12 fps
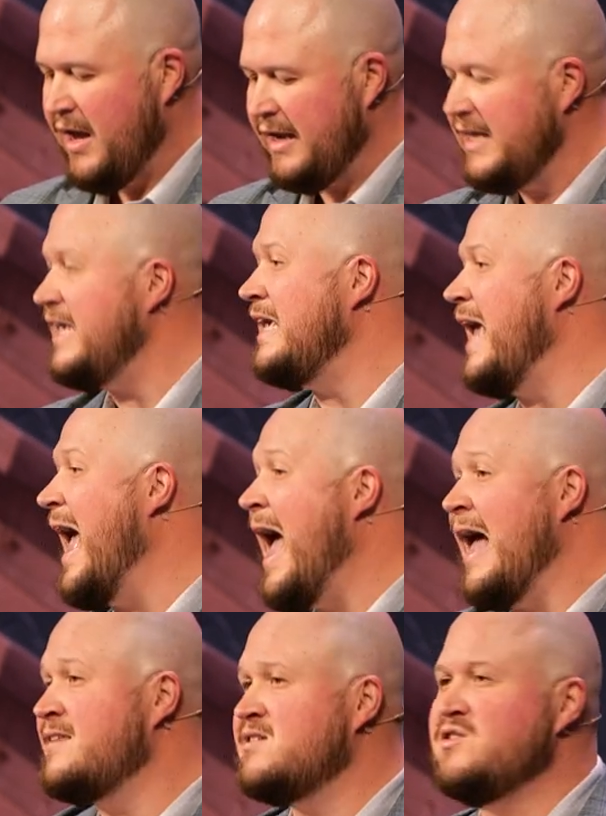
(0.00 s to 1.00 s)
and he
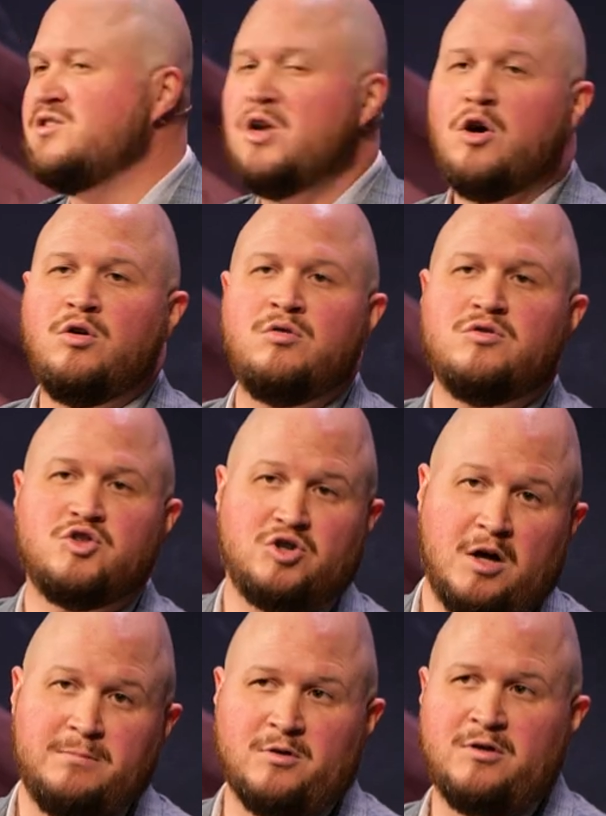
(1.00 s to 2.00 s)
adds no
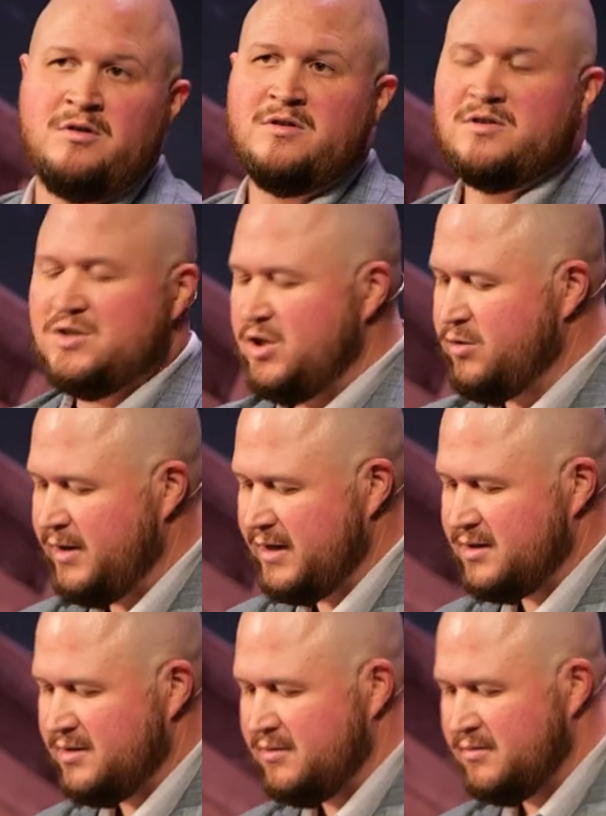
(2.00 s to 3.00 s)
trouble to
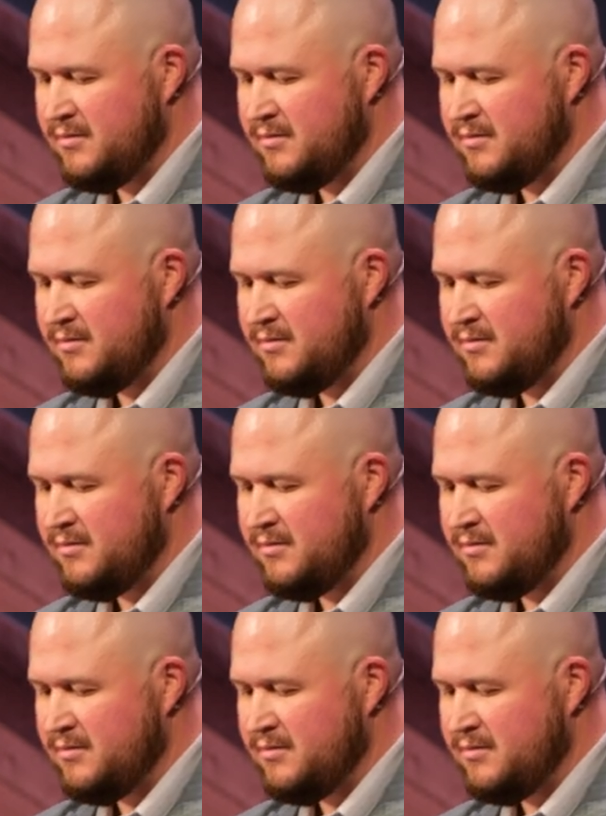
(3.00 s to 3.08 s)
it.